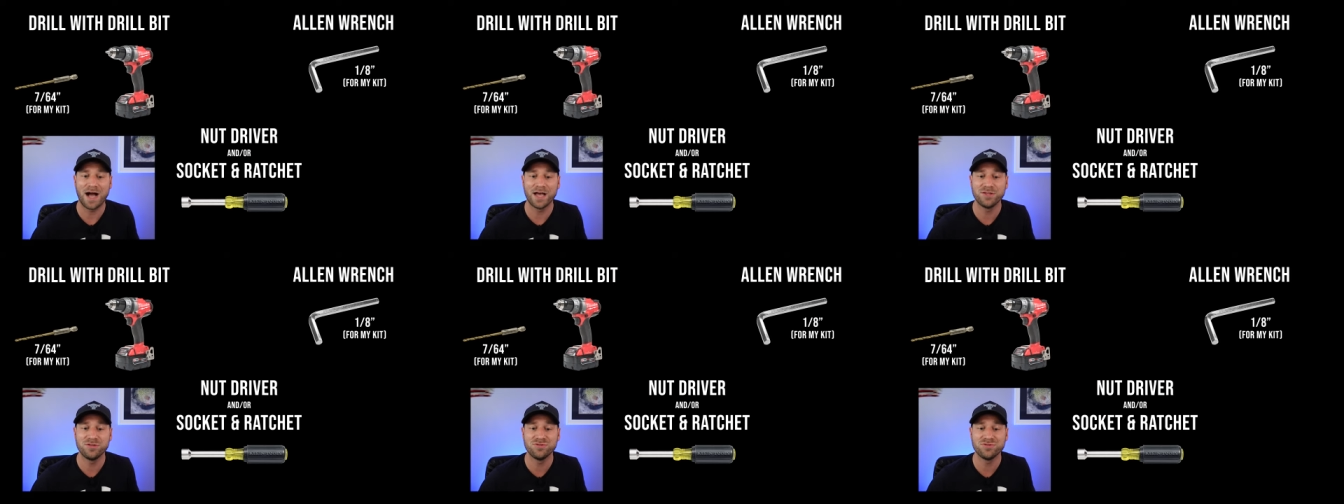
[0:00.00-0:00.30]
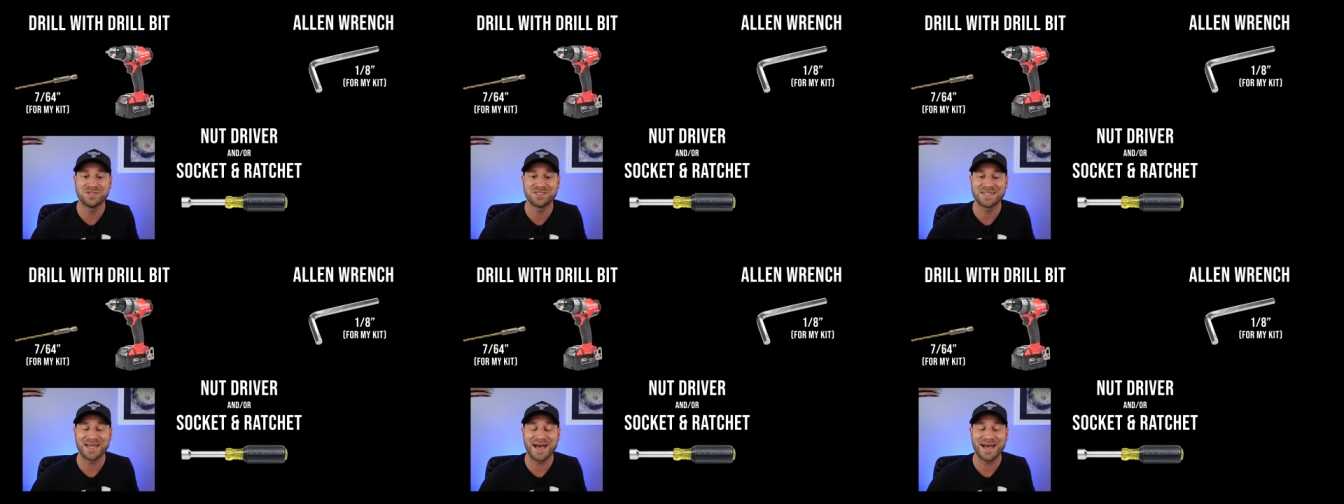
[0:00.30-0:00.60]
I
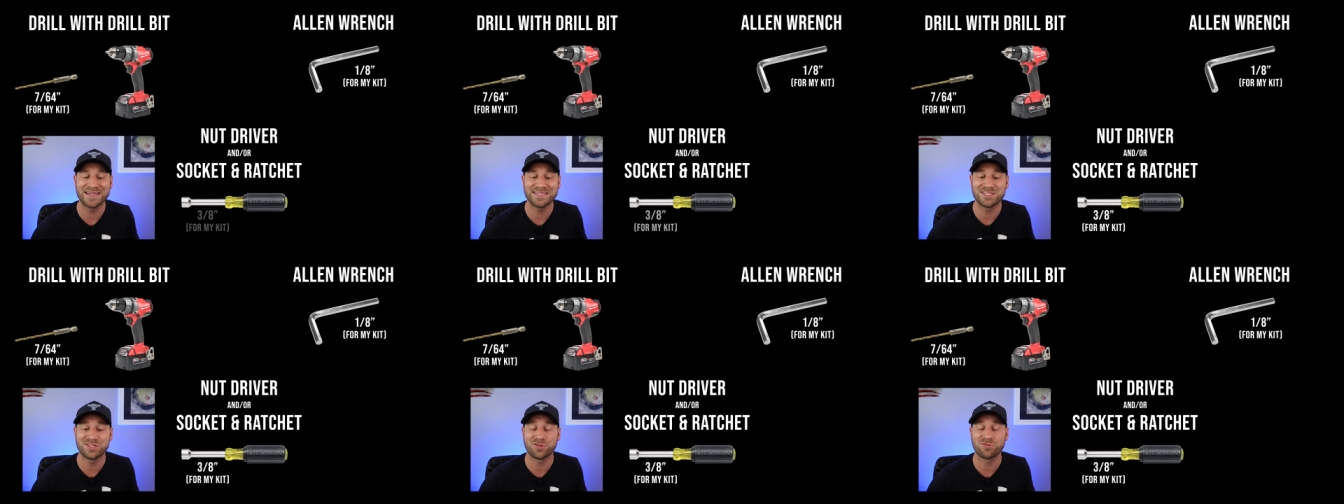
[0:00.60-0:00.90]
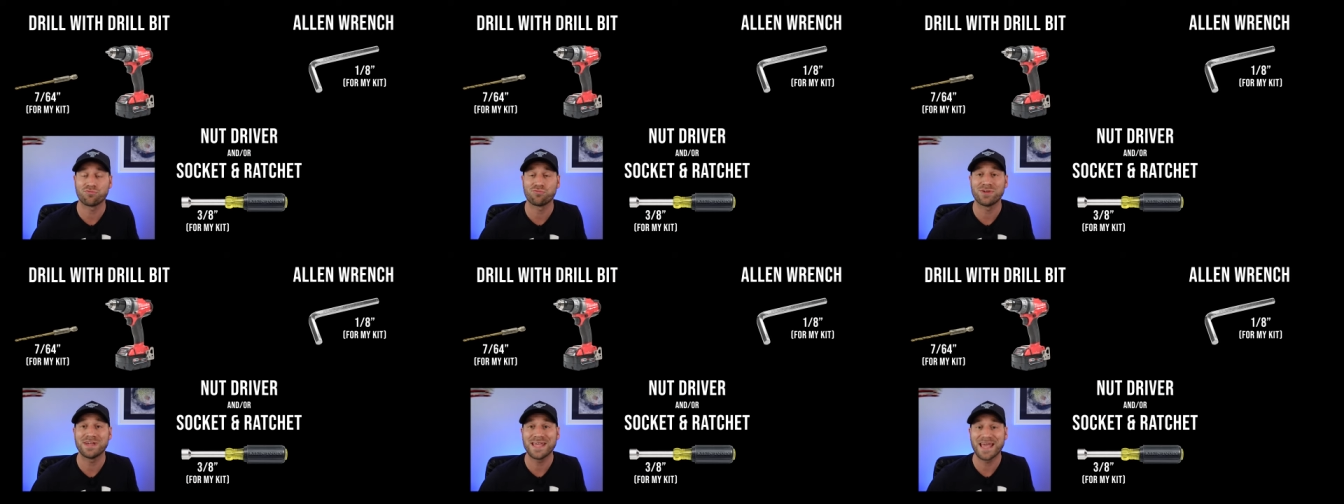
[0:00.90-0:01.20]
use size
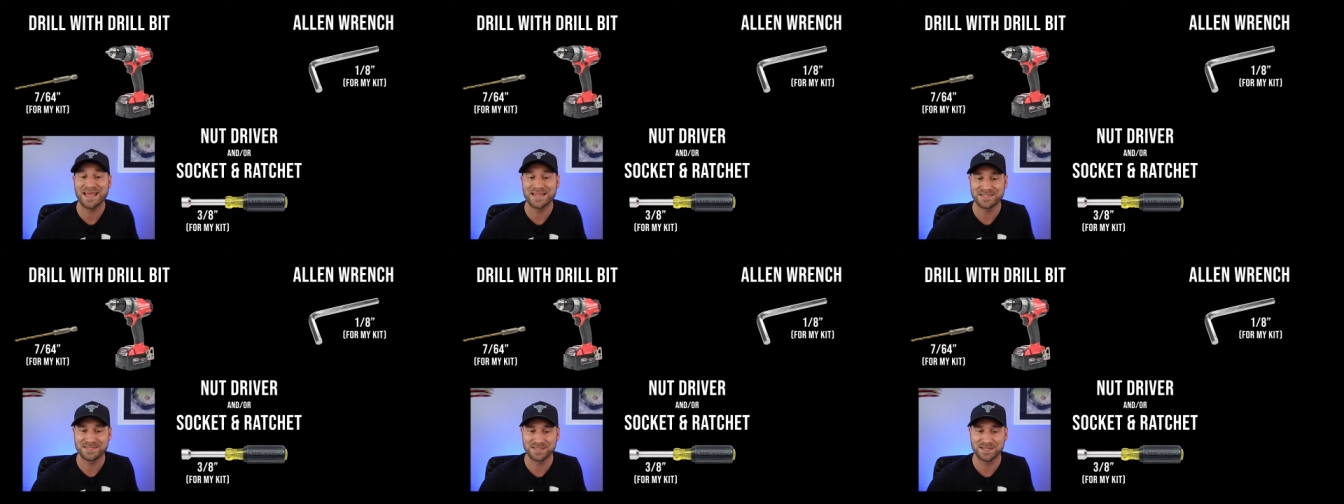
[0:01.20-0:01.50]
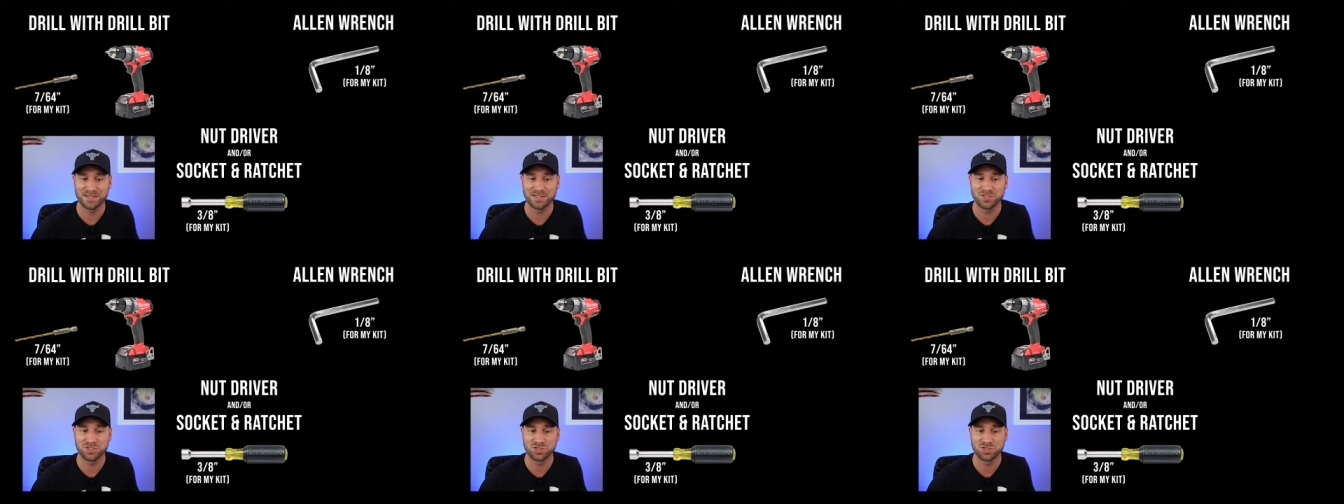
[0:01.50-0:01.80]
3
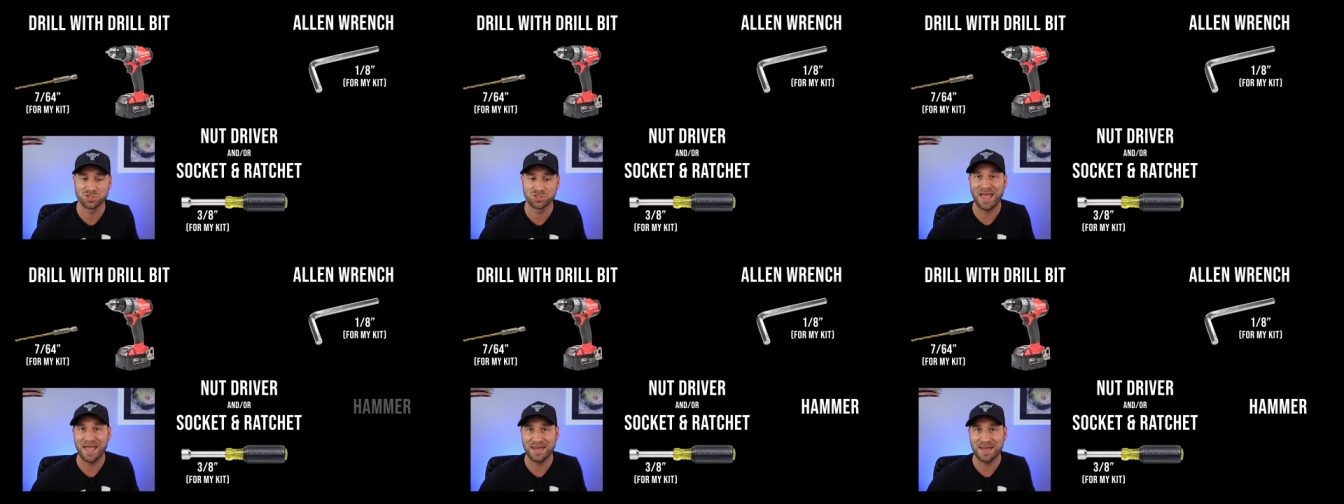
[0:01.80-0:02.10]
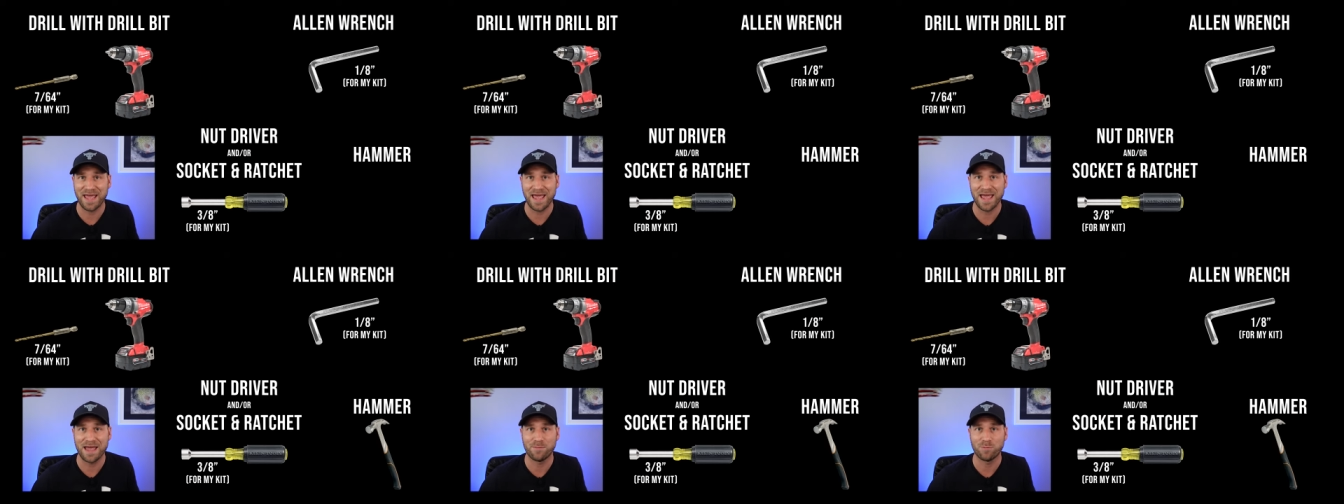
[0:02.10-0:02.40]
8 inch
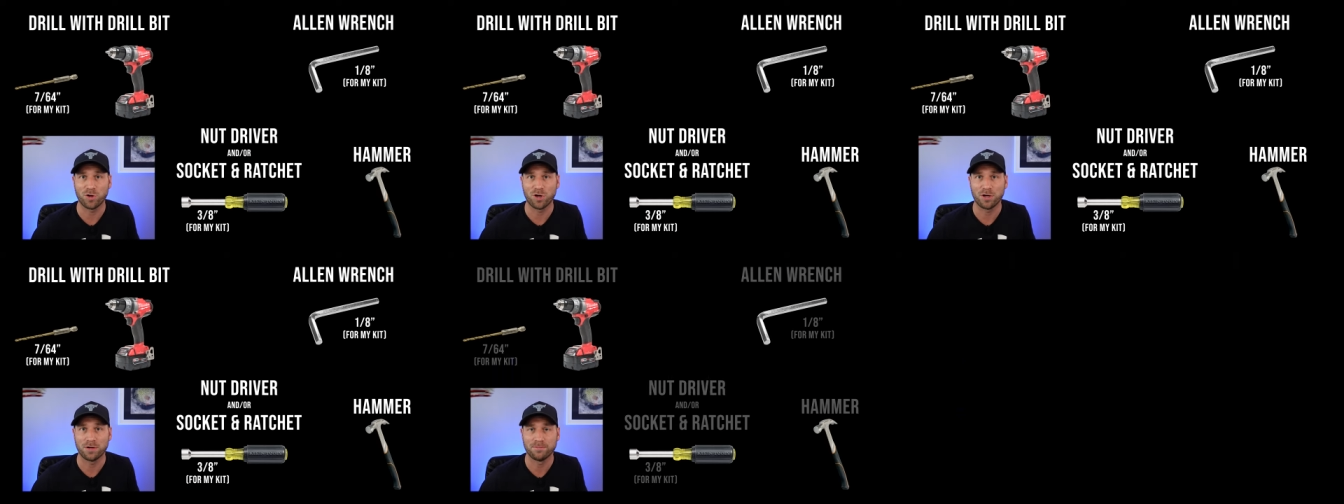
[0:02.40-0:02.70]
and a hammer.